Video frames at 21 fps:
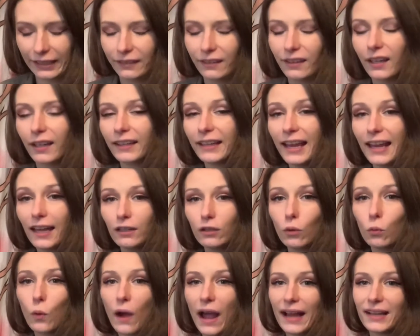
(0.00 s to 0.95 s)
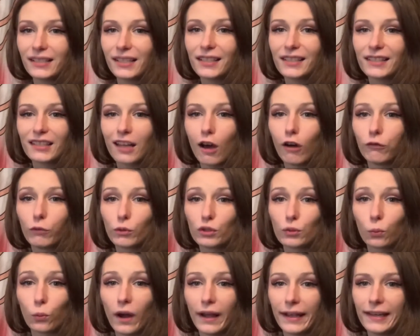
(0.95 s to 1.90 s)
candle wax itself was
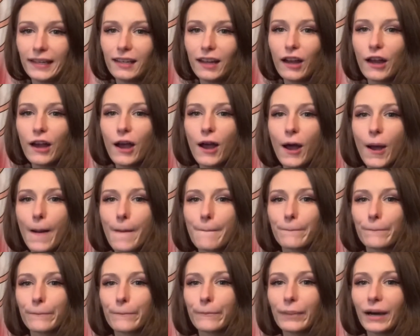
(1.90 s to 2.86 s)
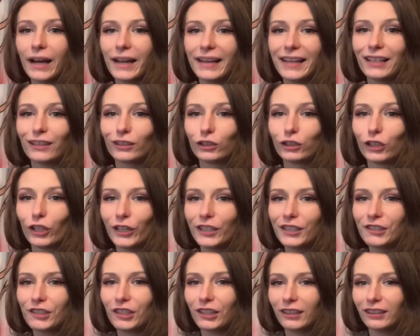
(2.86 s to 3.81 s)
white, but it
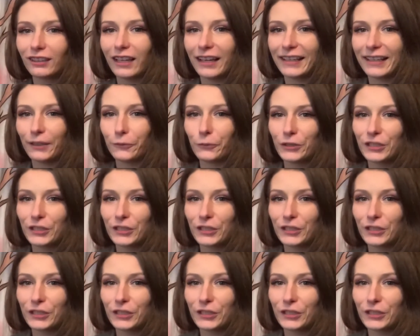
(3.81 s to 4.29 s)
looked like it was